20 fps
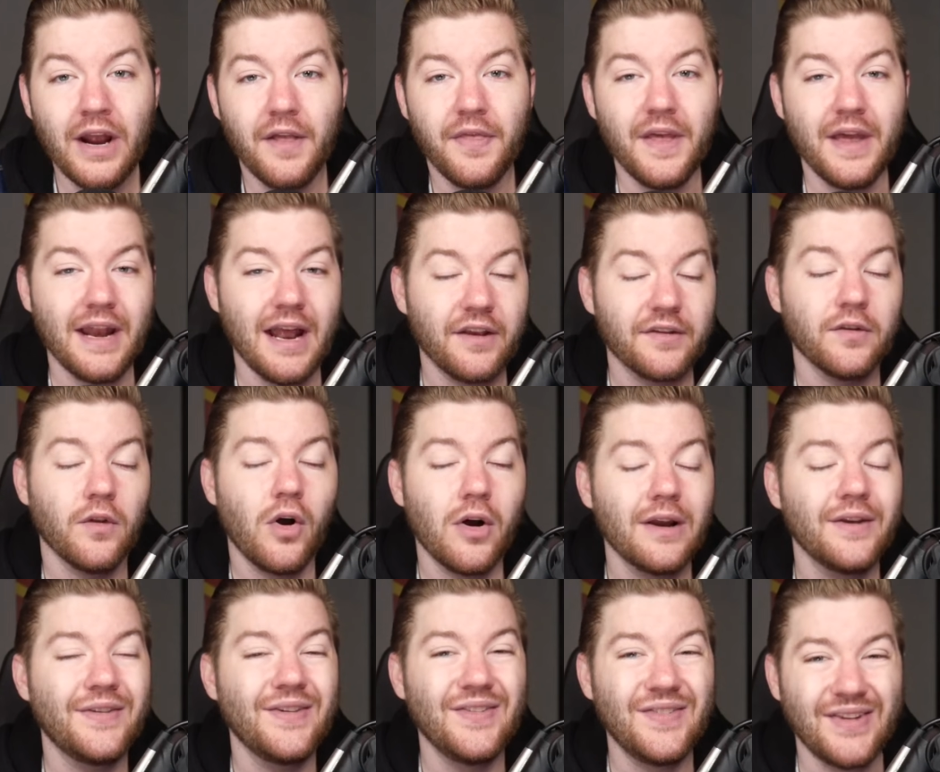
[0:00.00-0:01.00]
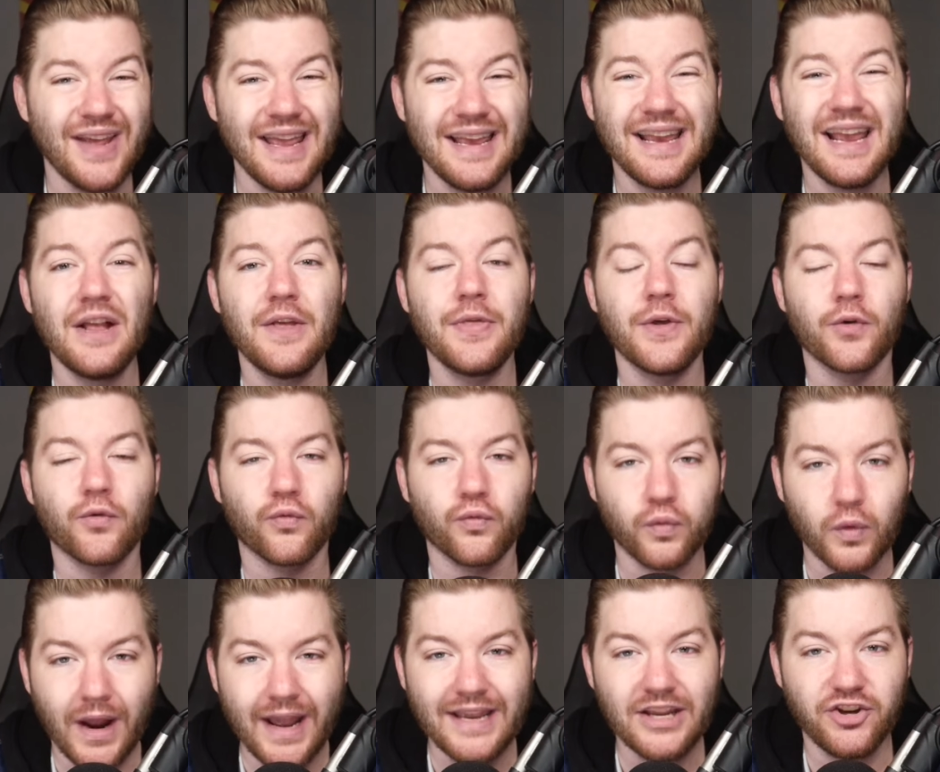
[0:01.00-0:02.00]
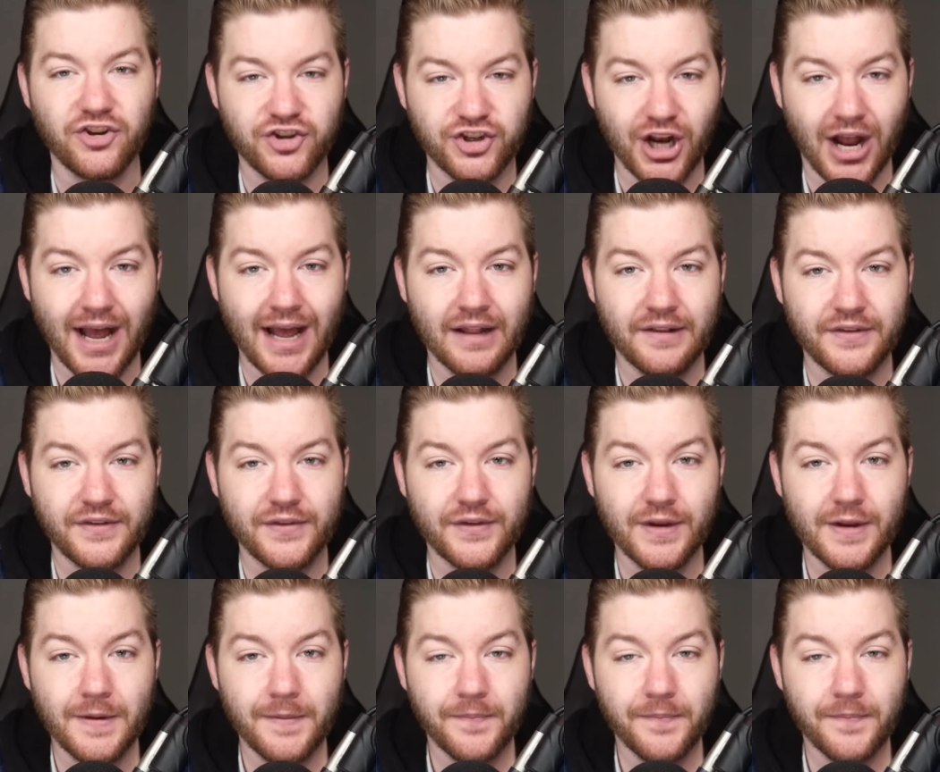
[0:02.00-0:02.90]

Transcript: that as long as he's taking the right shots,